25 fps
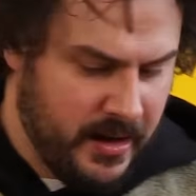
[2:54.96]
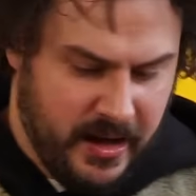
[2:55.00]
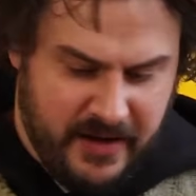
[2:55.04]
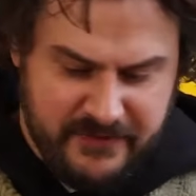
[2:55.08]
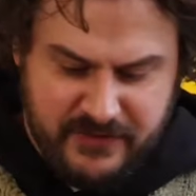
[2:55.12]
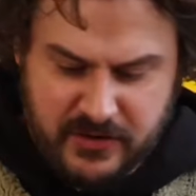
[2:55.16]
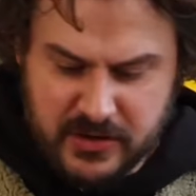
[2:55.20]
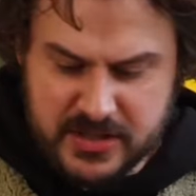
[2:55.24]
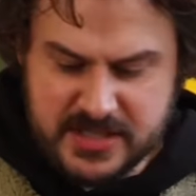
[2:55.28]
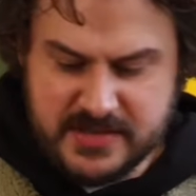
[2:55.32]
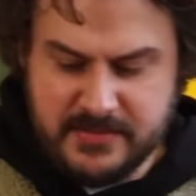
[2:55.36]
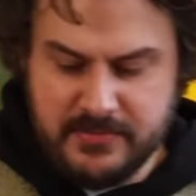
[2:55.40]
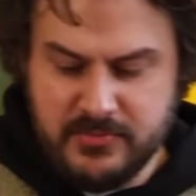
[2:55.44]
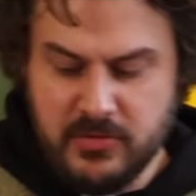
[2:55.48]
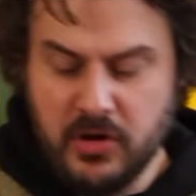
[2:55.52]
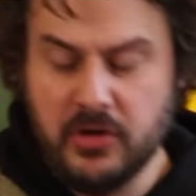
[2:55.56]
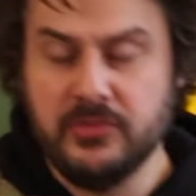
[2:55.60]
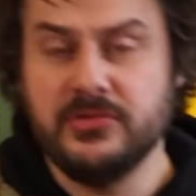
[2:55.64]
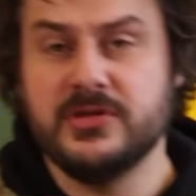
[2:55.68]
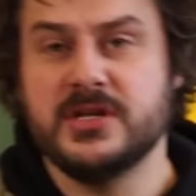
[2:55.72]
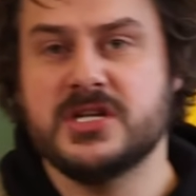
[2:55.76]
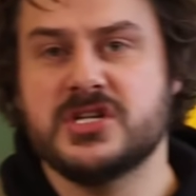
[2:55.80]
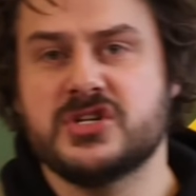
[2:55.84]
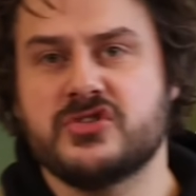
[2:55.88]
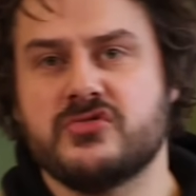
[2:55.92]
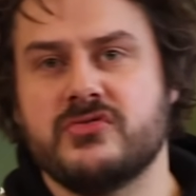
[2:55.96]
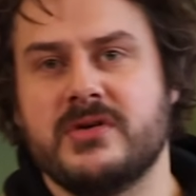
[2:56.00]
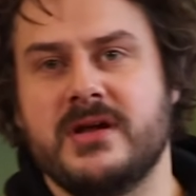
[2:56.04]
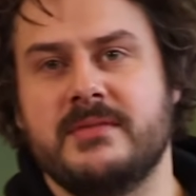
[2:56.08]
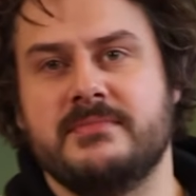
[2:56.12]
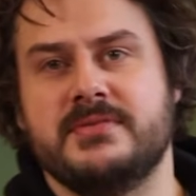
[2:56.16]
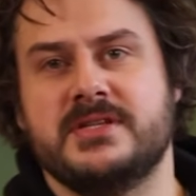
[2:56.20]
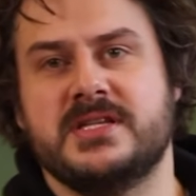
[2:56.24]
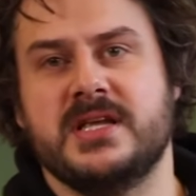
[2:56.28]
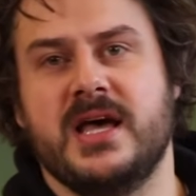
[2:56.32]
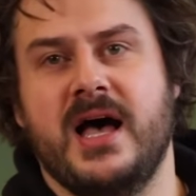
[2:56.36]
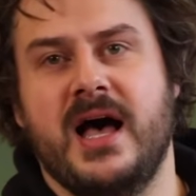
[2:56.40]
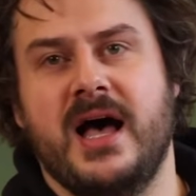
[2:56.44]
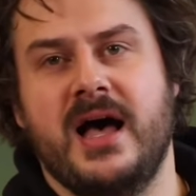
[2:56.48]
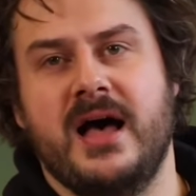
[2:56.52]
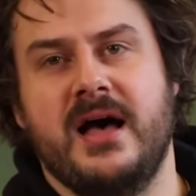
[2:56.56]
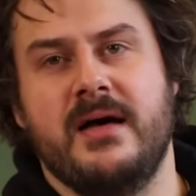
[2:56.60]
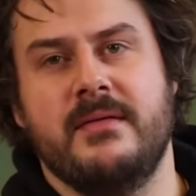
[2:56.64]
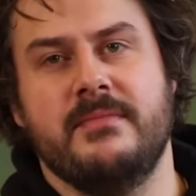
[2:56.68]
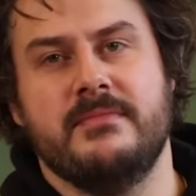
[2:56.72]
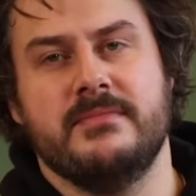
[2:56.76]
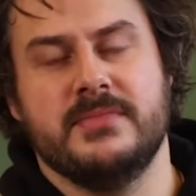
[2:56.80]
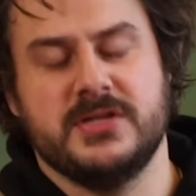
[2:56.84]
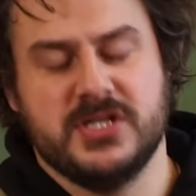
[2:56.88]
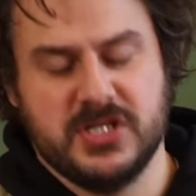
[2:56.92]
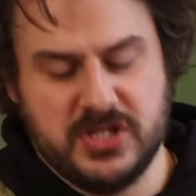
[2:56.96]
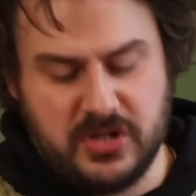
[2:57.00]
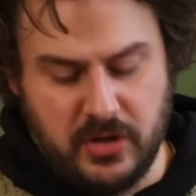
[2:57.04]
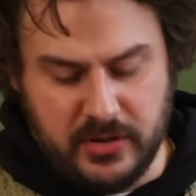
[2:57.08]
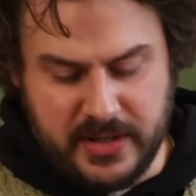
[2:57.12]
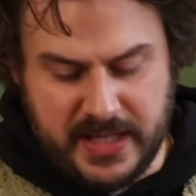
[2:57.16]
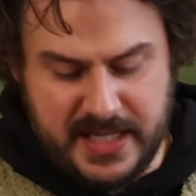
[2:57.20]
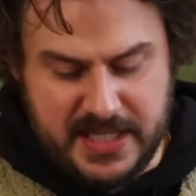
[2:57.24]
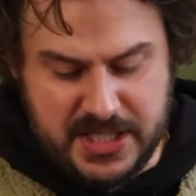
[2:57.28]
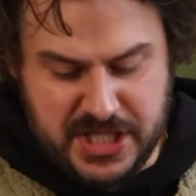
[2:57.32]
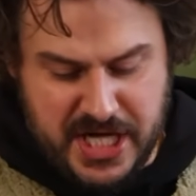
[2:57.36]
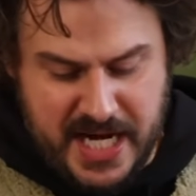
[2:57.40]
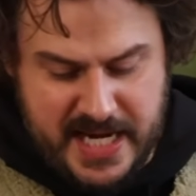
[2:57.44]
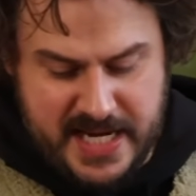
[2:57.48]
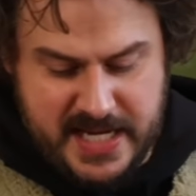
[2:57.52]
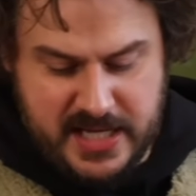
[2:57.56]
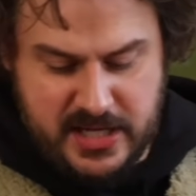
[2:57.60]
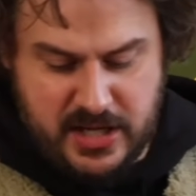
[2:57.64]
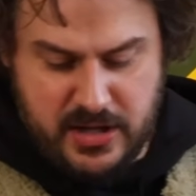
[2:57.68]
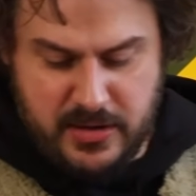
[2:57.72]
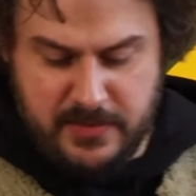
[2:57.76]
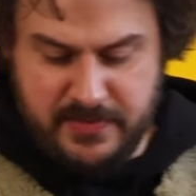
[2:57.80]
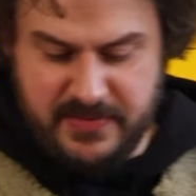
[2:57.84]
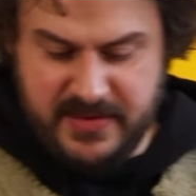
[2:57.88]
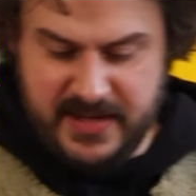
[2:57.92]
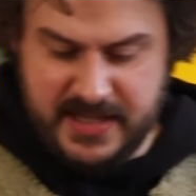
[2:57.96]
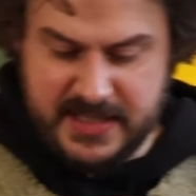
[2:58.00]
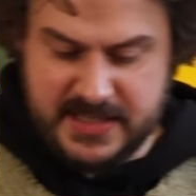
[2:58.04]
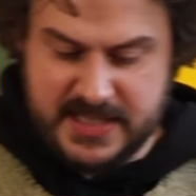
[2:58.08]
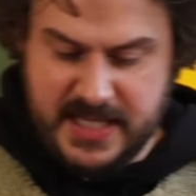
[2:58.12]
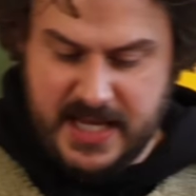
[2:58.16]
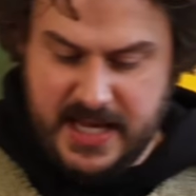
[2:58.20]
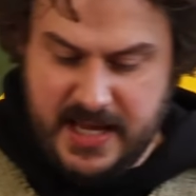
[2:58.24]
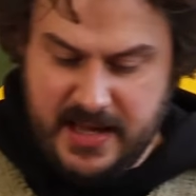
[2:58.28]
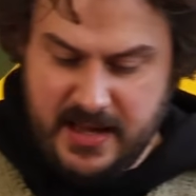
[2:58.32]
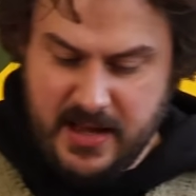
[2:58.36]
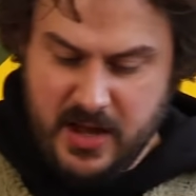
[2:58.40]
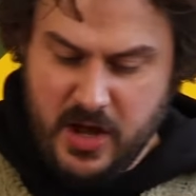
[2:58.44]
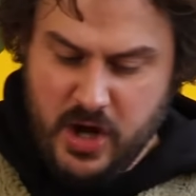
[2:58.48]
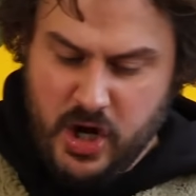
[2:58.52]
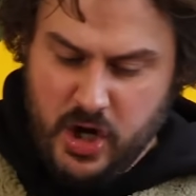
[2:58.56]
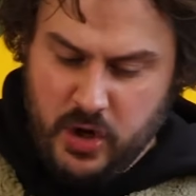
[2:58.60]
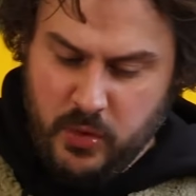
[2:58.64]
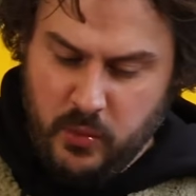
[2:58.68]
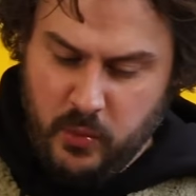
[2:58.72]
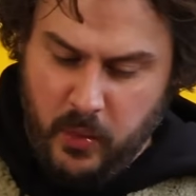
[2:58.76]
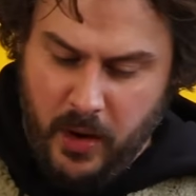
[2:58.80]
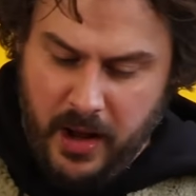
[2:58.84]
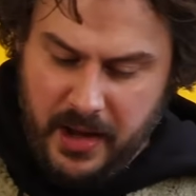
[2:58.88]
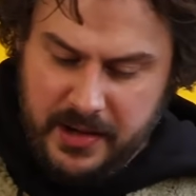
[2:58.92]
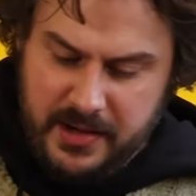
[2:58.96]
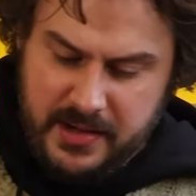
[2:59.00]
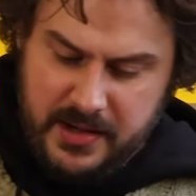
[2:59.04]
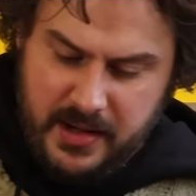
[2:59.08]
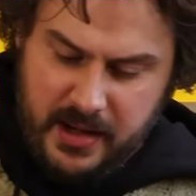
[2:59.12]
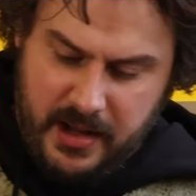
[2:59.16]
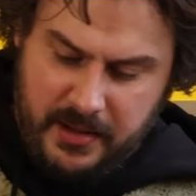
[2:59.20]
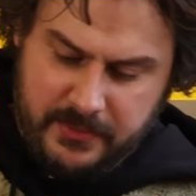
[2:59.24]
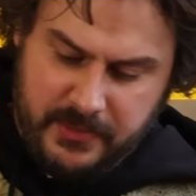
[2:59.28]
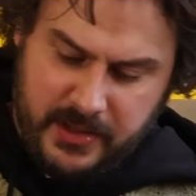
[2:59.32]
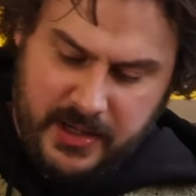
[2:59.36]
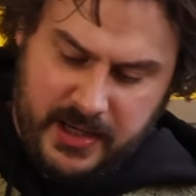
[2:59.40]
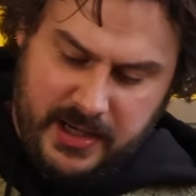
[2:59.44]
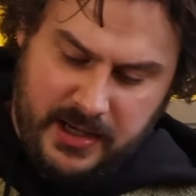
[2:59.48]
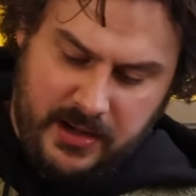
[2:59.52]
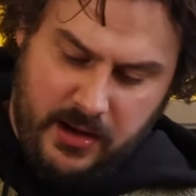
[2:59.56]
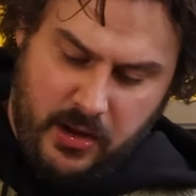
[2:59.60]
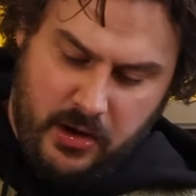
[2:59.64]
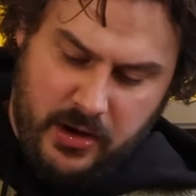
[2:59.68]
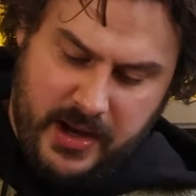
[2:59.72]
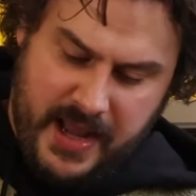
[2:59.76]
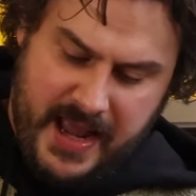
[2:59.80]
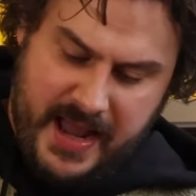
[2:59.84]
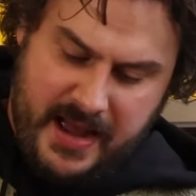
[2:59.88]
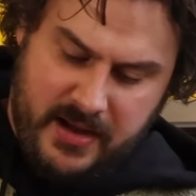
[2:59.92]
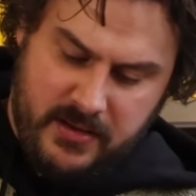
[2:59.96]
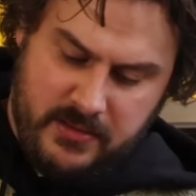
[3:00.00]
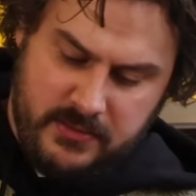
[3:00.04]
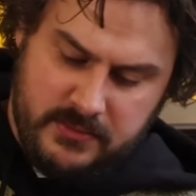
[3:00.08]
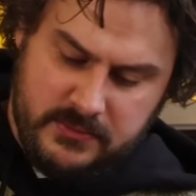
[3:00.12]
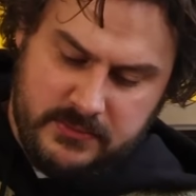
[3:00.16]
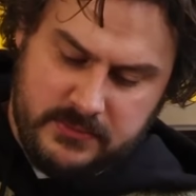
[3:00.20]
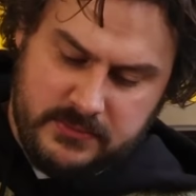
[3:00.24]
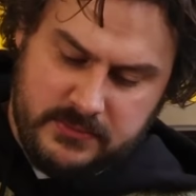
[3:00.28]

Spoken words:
I've got some nondescript stocky jelly cube things here. One I'm gonna long out.